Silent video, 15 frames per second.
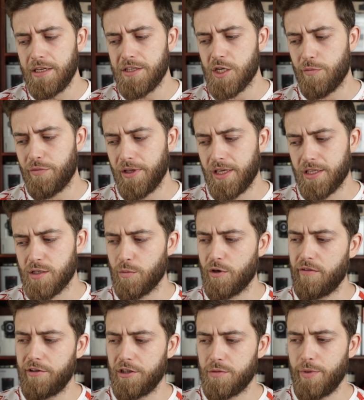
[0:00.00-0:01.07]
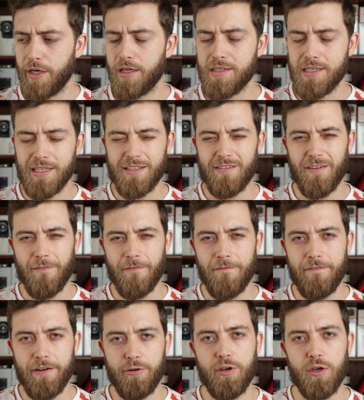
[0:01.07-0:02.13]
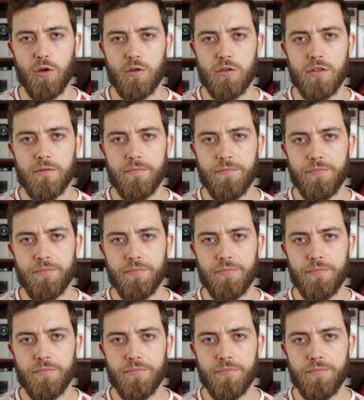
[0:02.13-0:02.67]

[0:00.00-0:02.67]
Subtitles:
so hopefully get some coverage because it is very good.